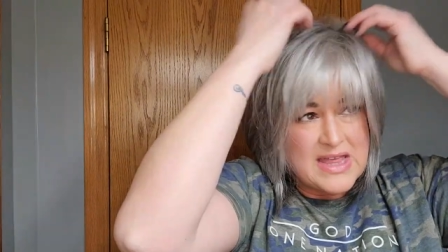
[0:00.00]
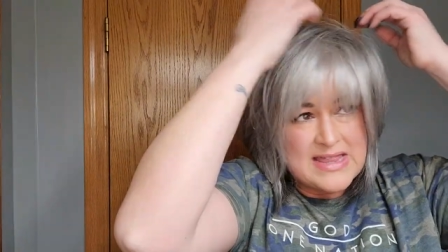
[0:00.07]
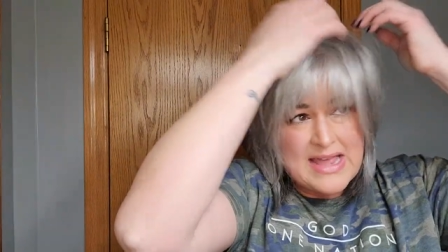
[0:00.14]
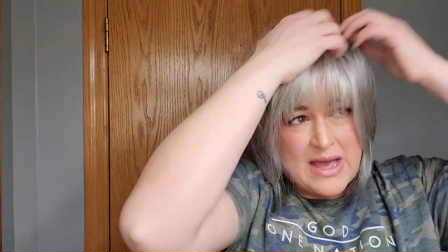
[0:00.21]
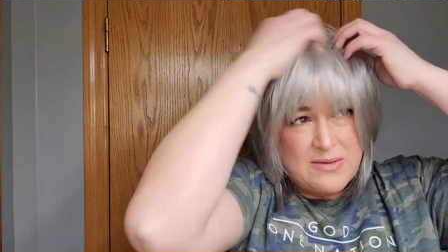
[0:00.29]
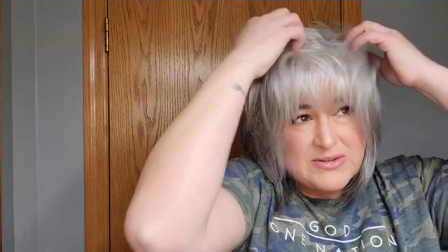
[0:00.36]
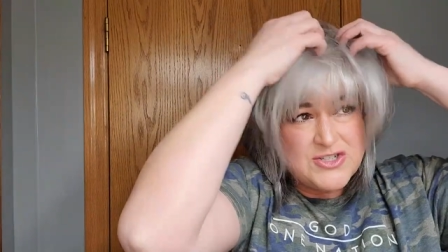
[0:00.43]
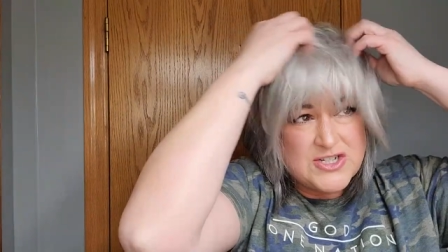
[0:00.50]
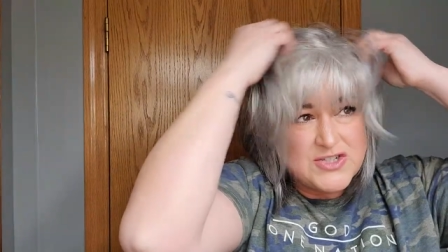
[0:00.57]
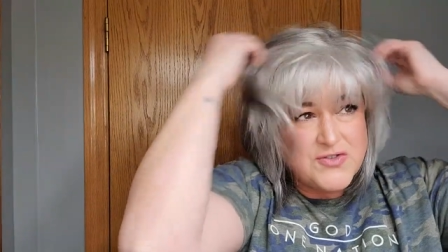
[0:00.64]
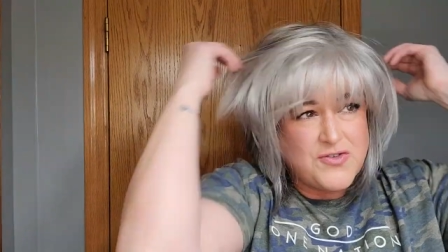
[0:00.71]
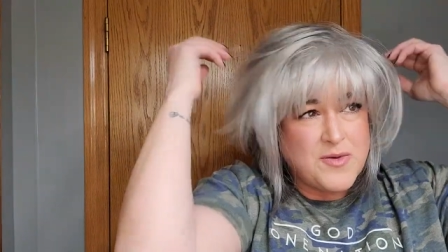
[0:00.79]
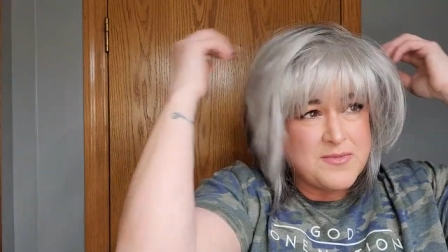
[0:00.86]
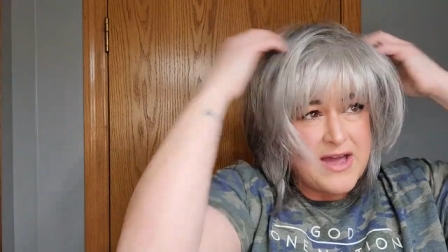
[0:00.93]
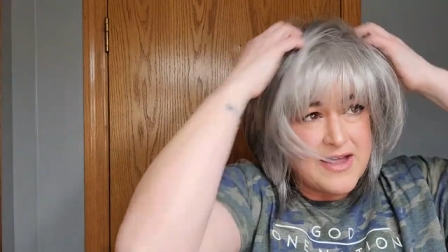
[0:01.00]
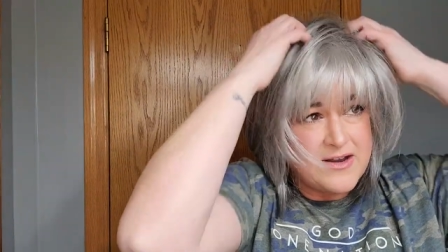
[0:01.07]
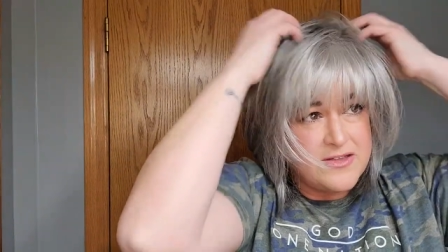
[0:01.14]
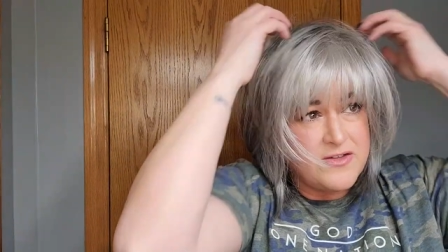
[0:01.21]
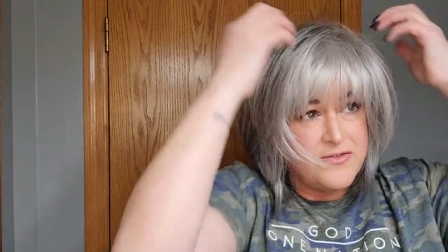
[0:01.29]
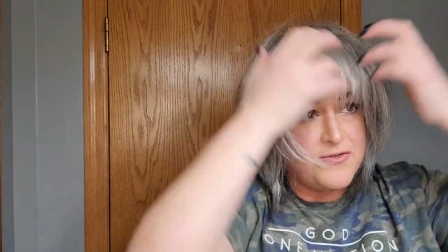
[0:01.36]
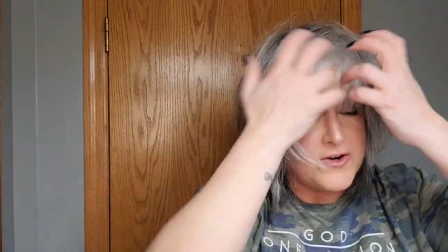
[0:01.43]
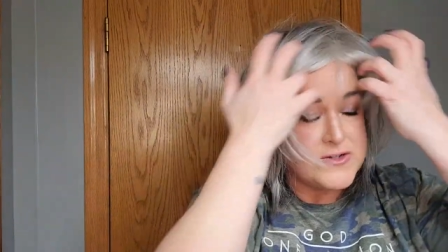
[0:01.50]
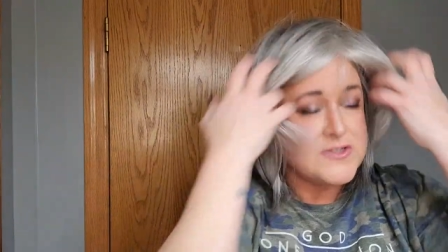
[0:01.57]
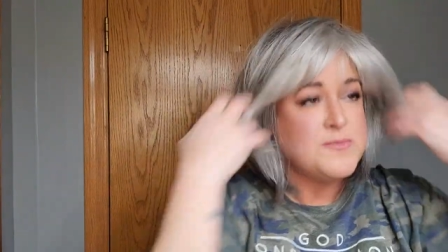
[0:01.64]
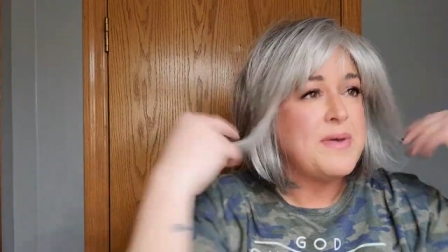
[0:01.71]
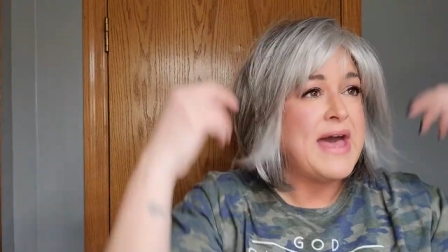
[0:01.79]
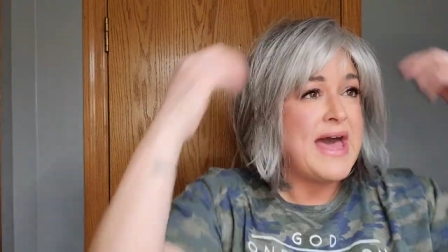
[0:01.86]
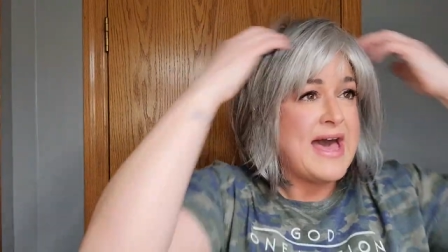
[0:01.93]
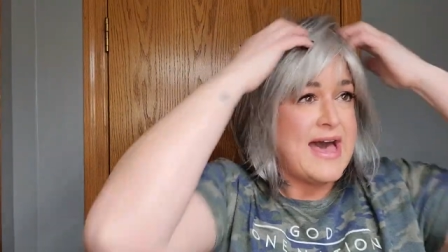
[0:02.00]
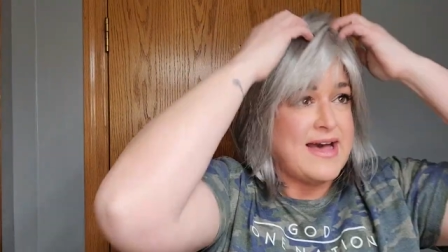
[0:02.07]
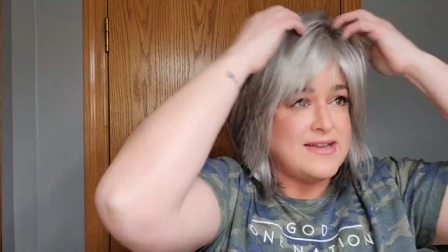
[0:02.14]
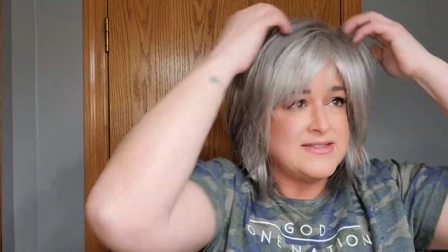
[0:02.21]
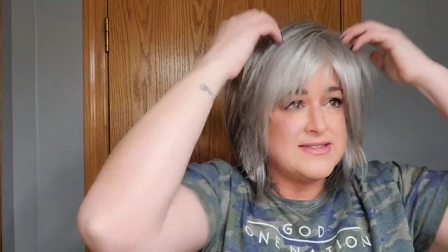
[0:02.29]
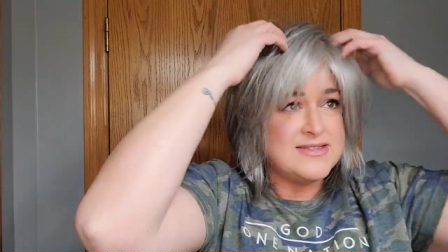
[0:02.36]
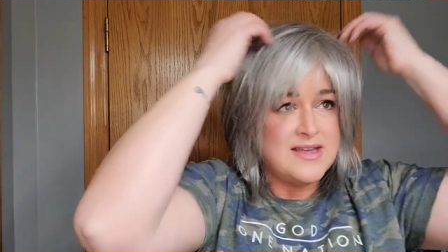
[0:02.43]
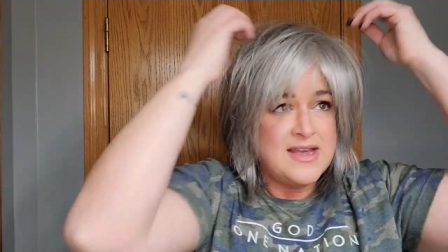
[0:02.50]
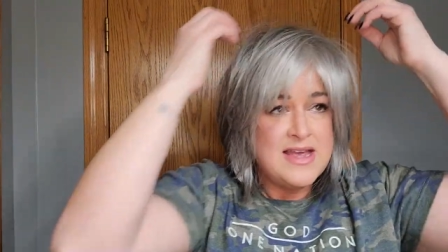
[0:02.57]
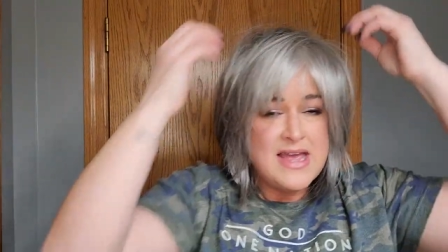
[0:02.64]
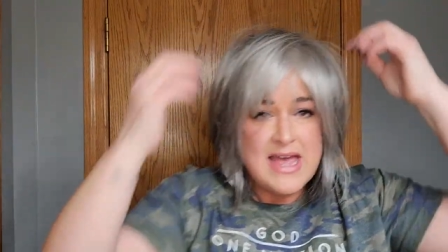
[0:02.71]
And that was just from kind of the first pass.